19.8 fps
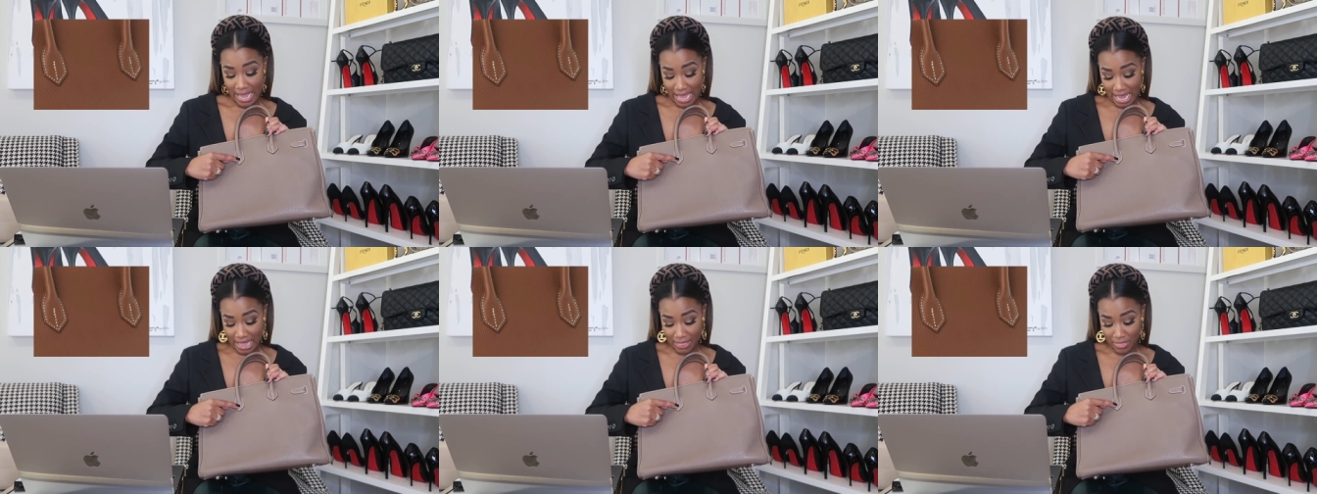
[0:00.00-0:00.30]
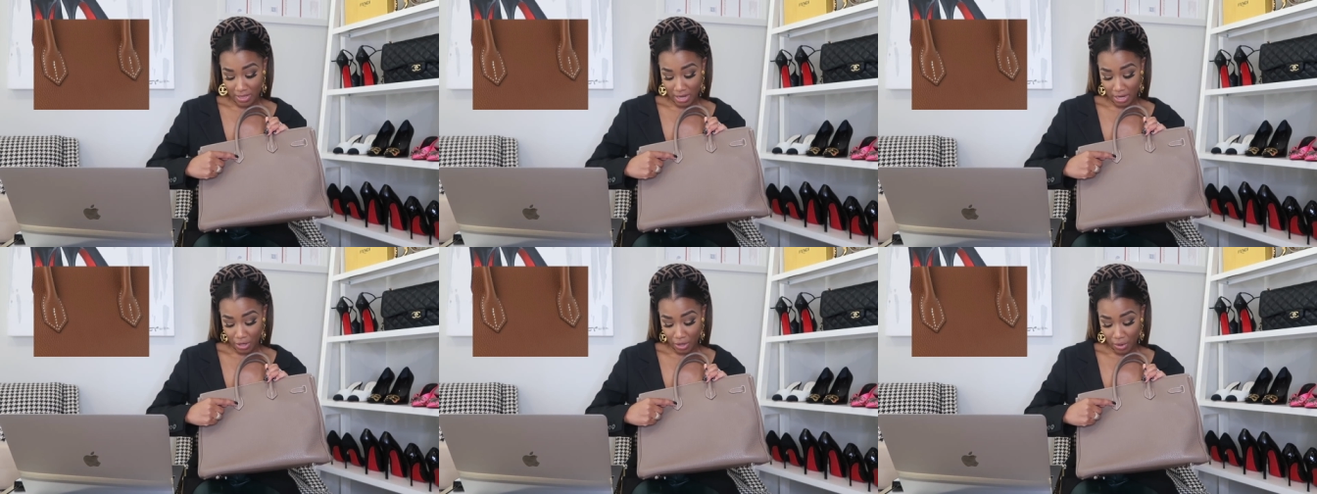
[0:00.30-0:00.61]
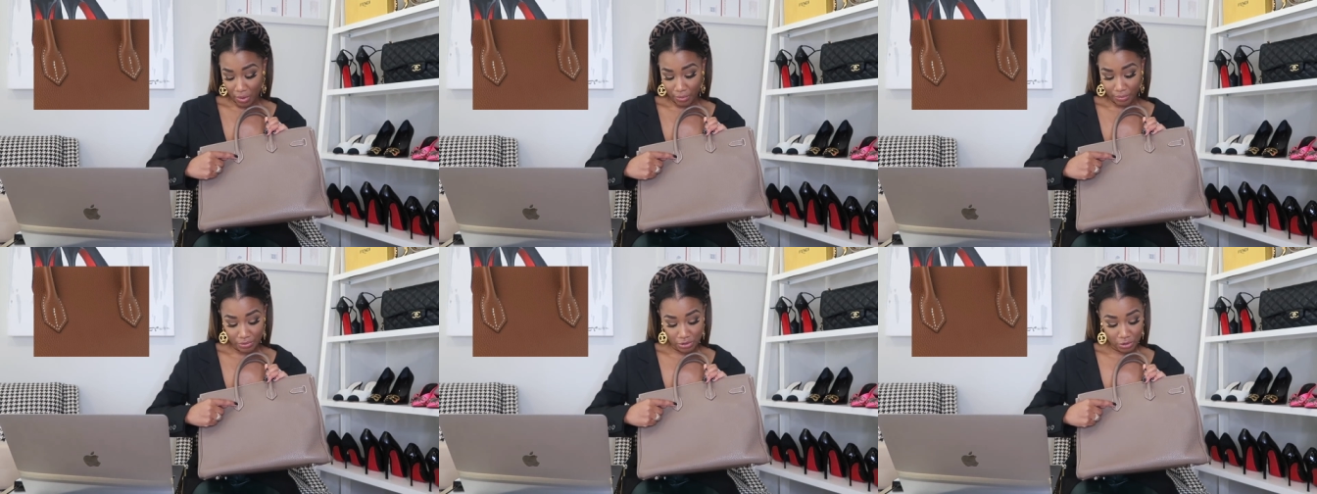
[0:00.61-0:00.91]
and then it
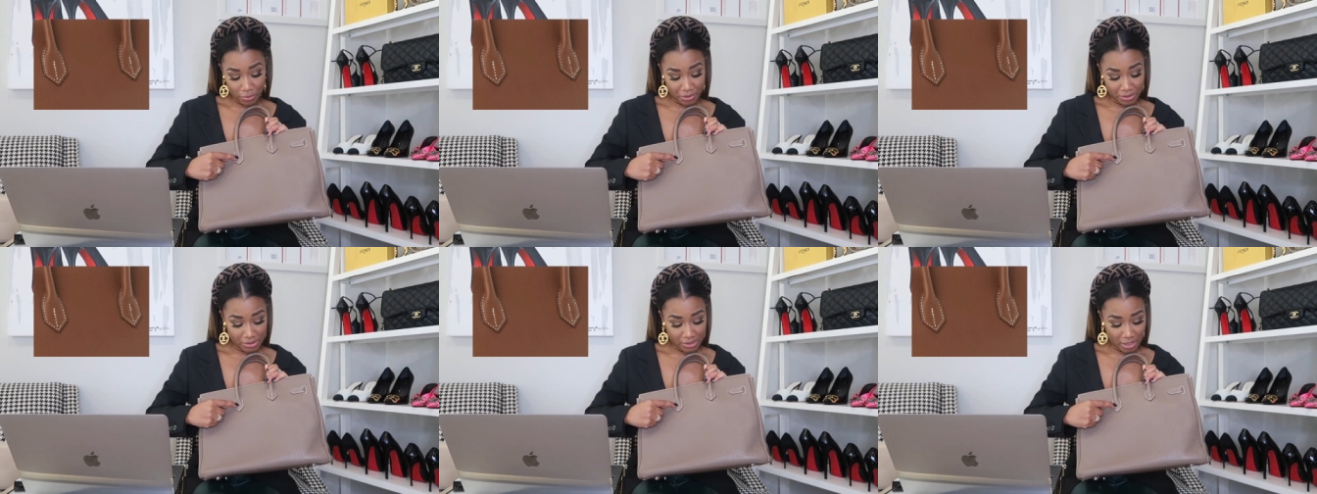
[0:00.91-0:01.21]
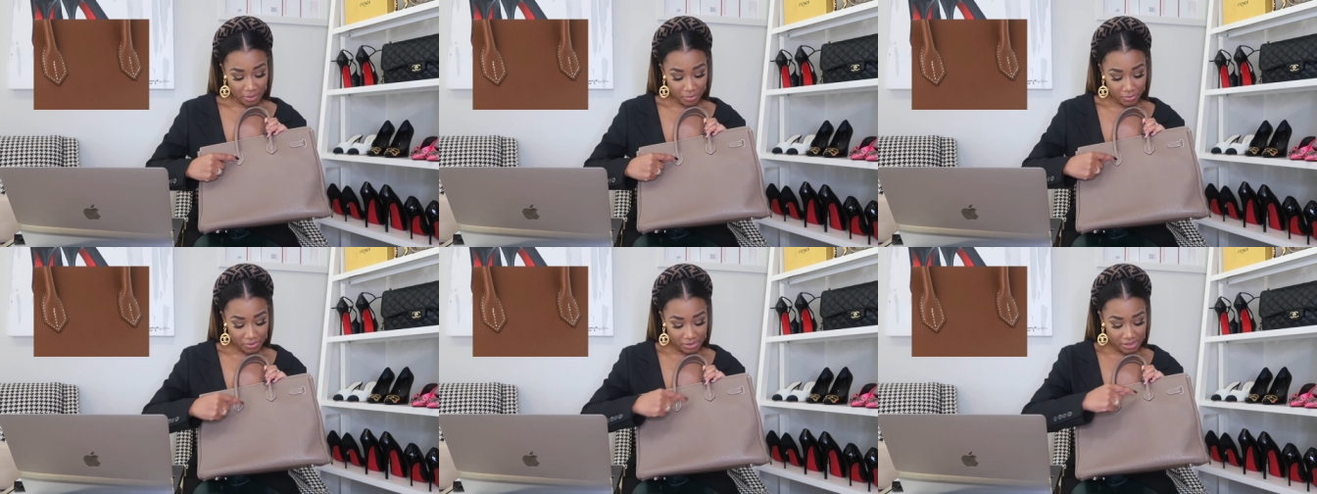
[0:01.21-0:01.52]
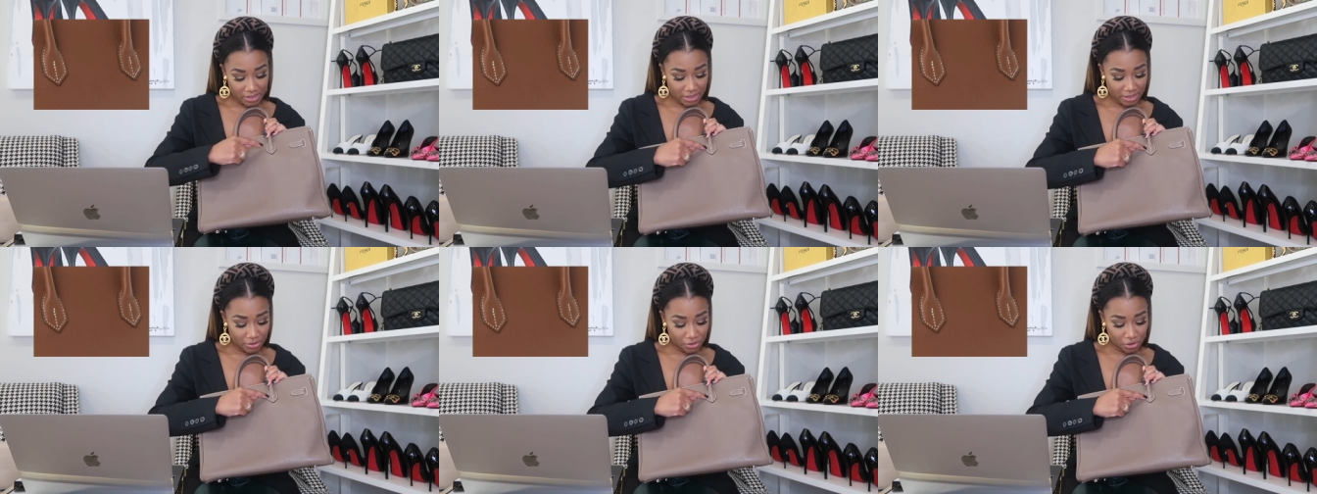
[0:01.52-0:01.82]
goes to a double
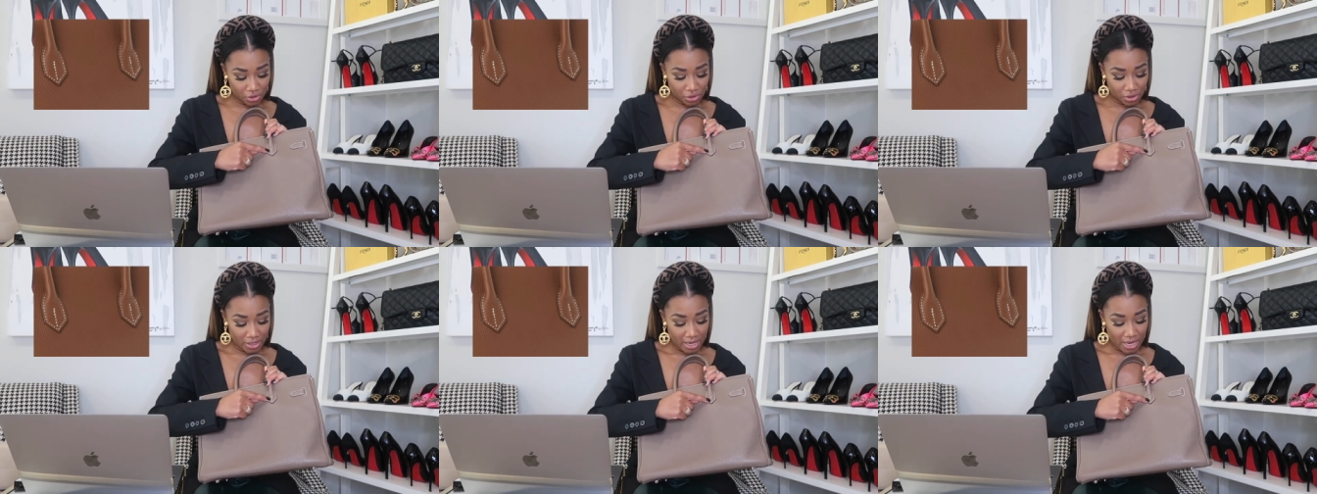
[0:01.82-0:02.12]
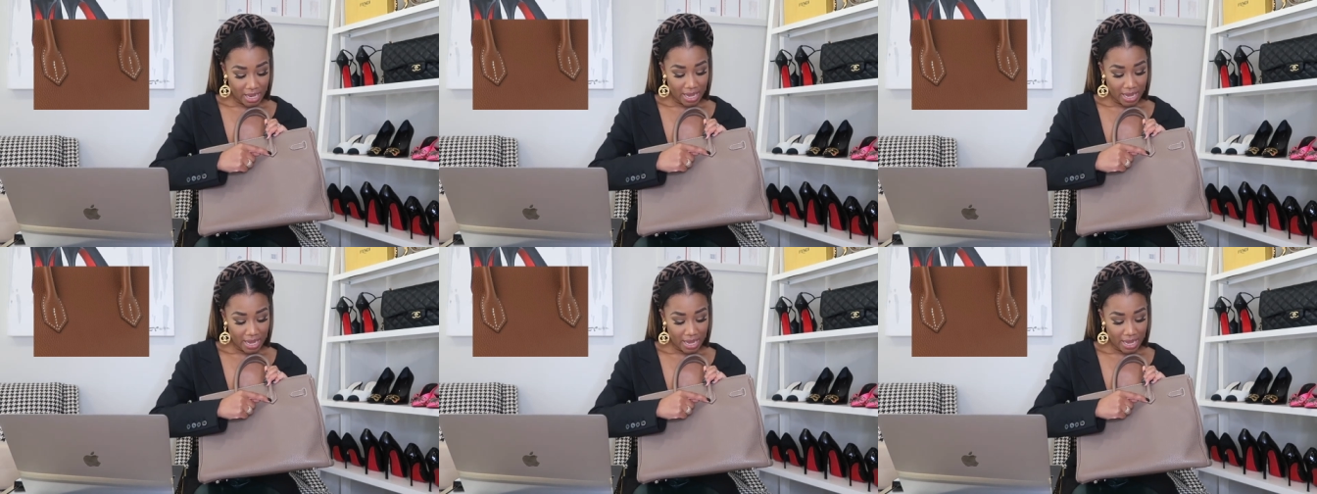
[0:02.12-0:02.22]
stitch.